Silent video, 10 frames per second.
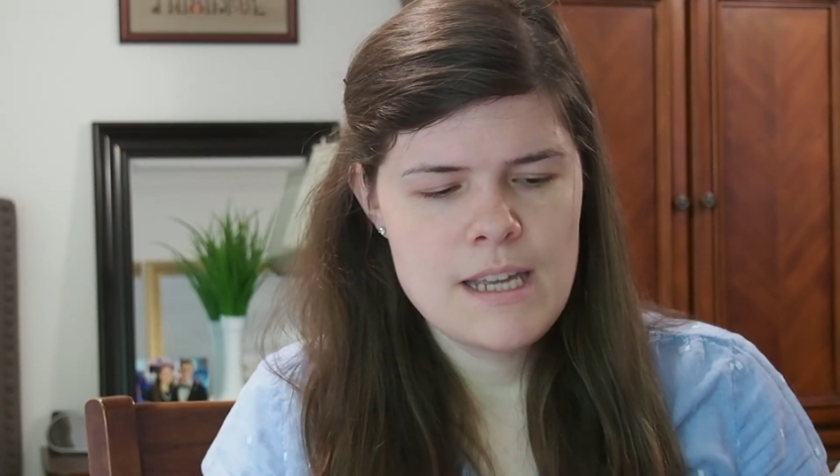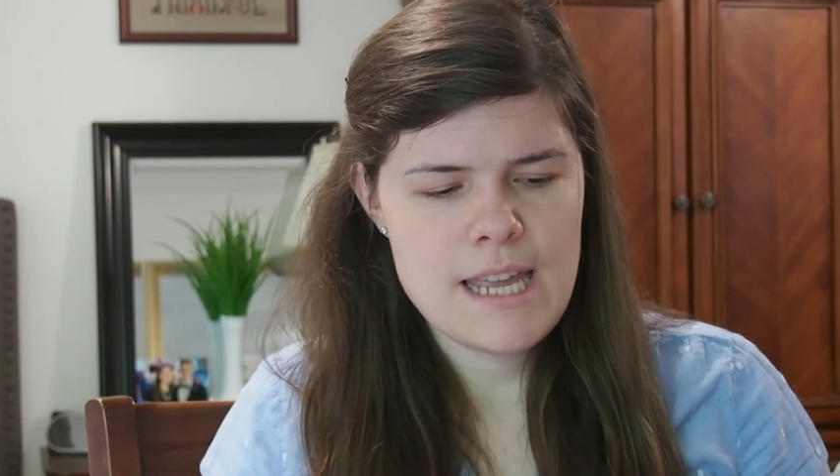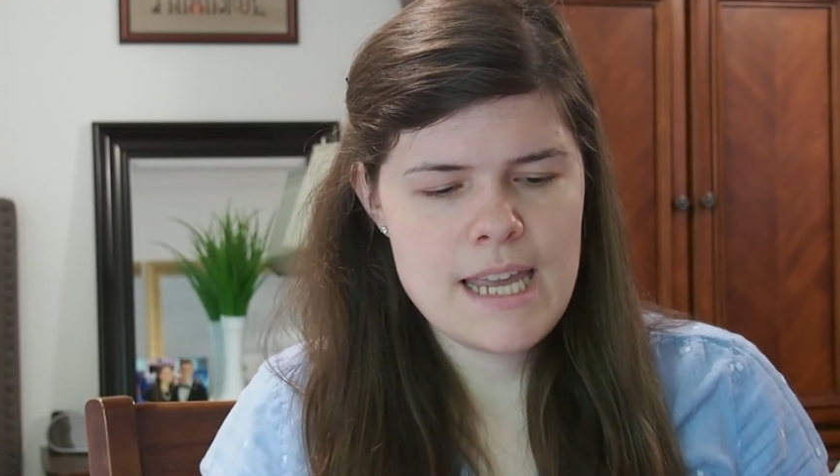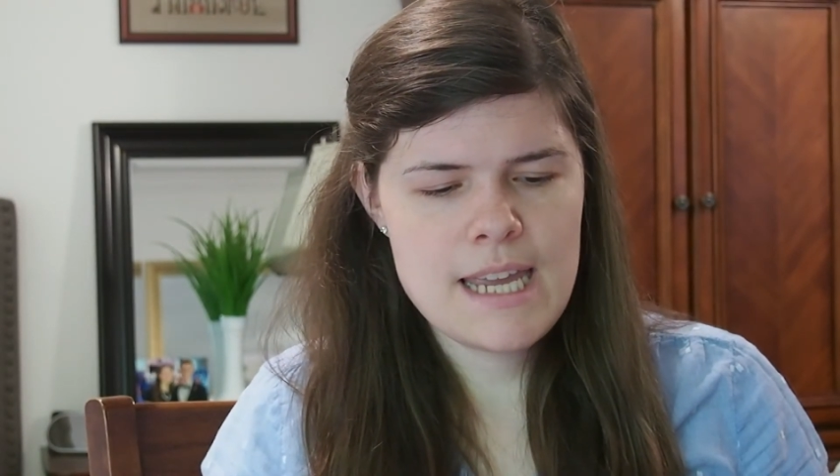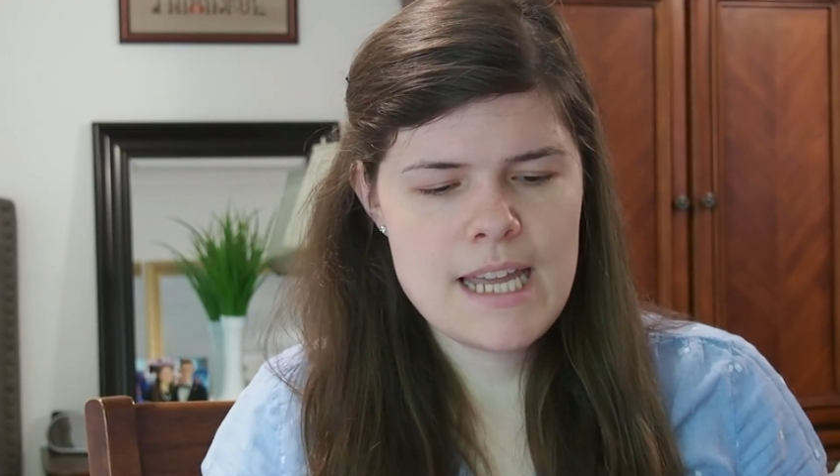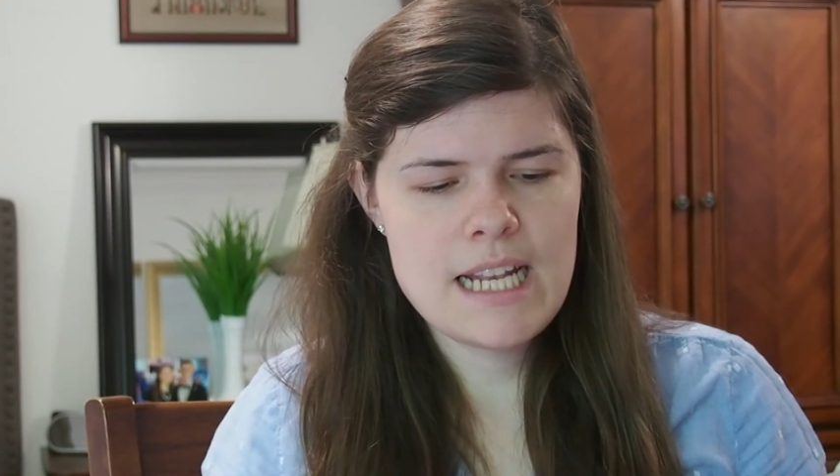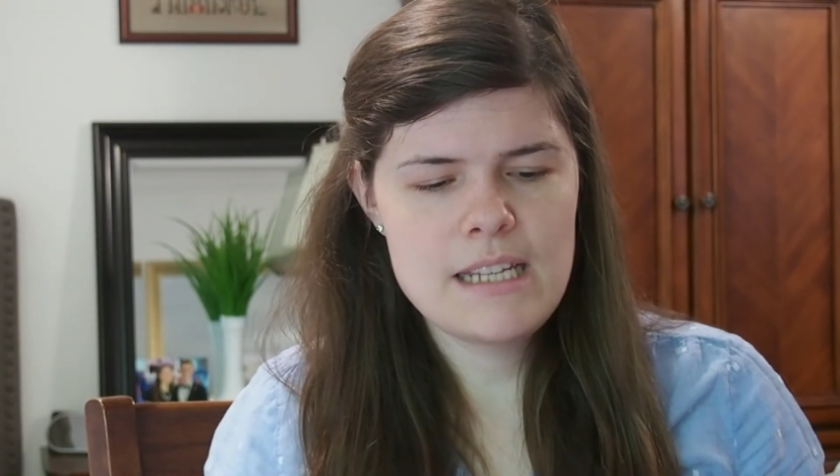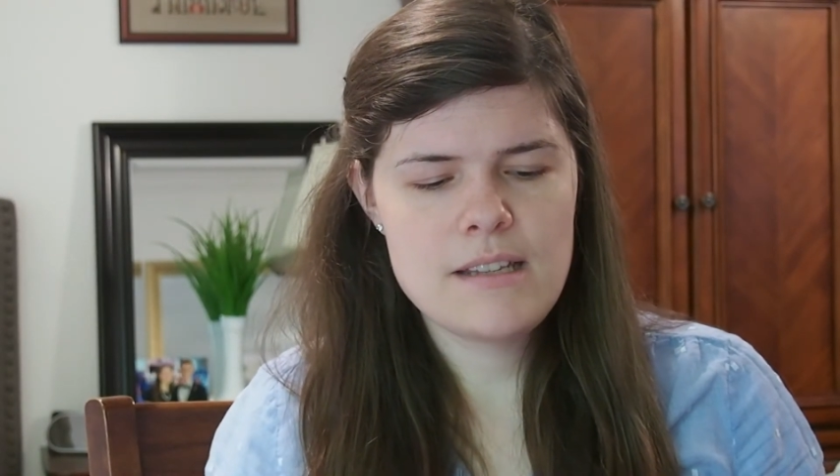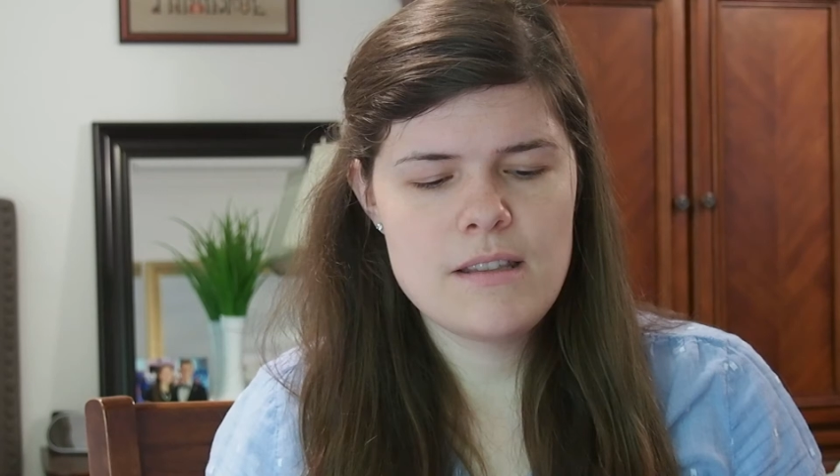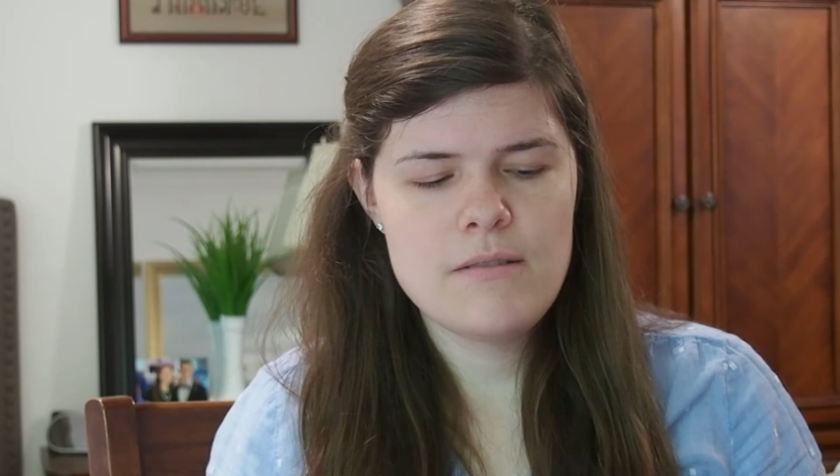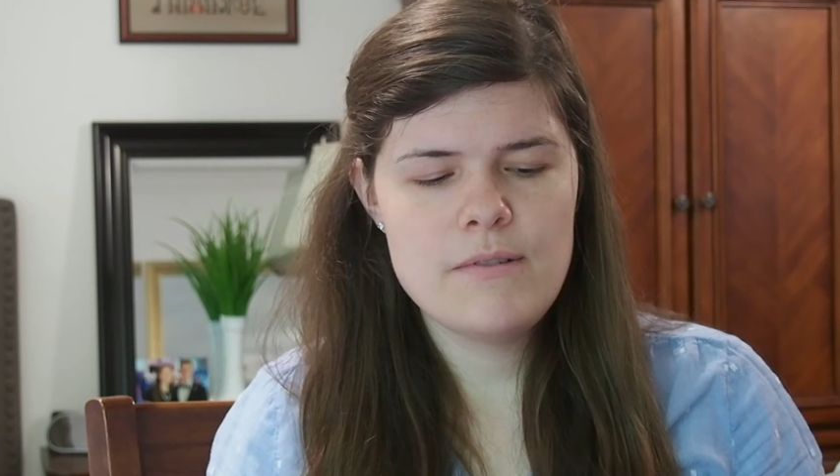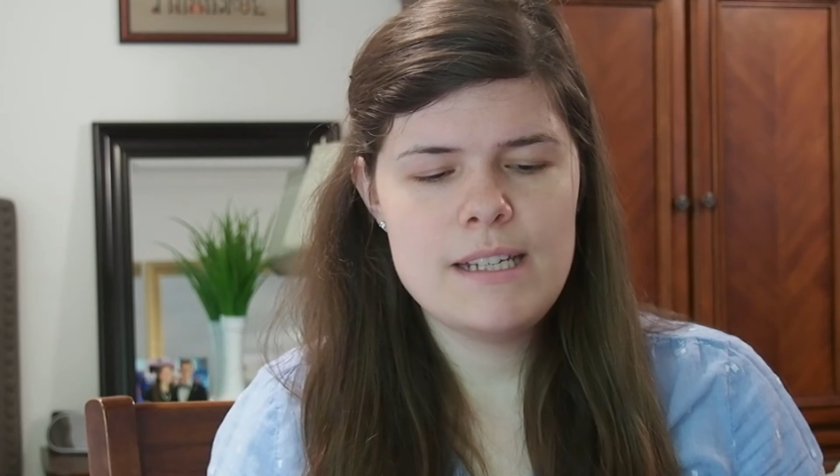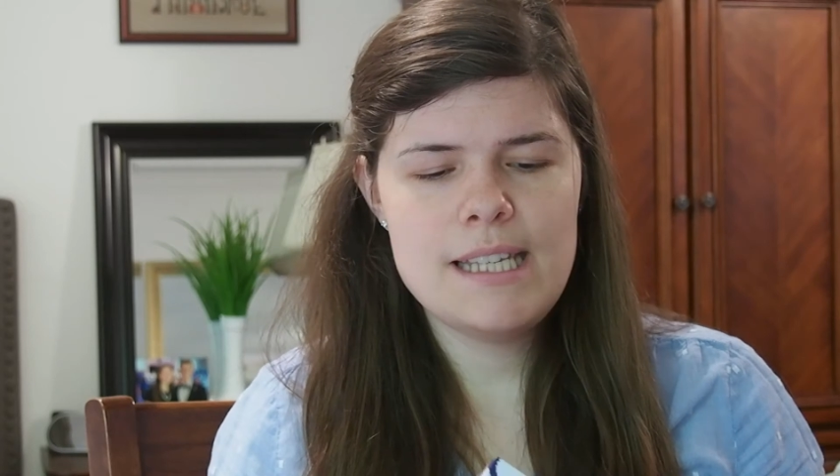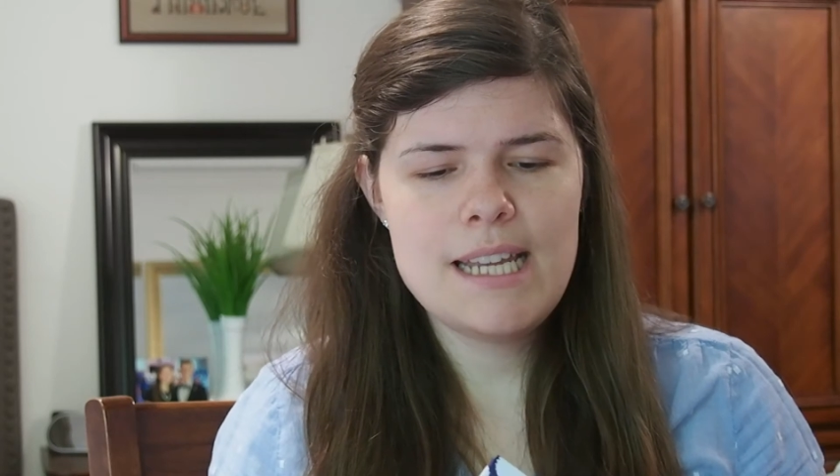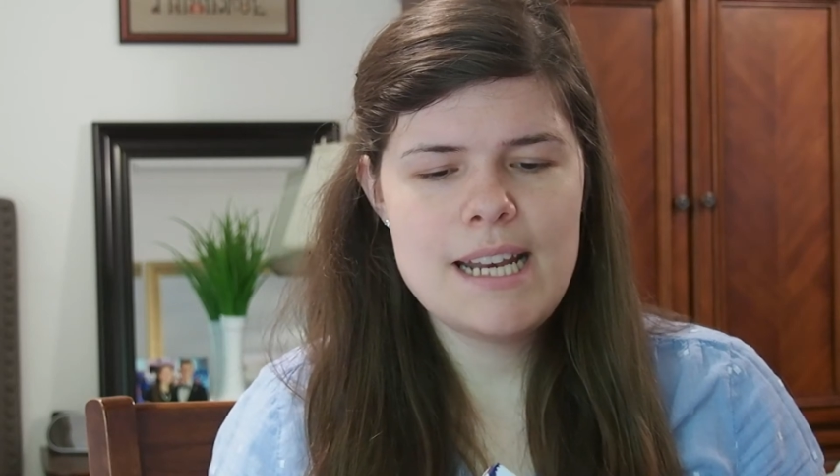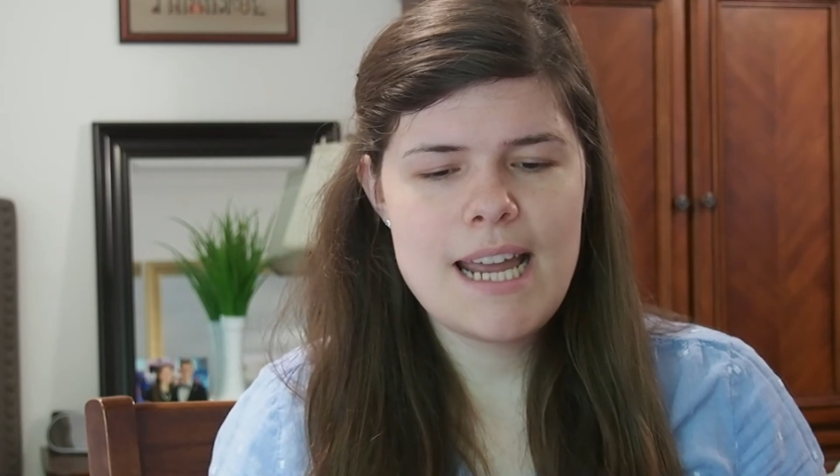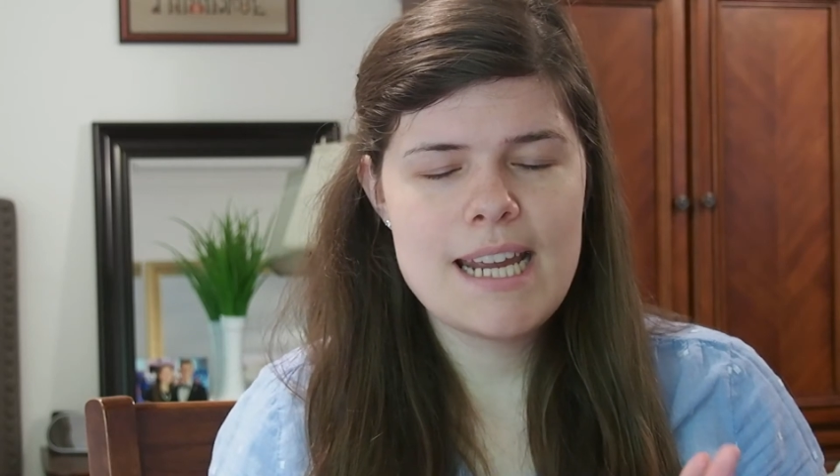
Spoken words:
And the reason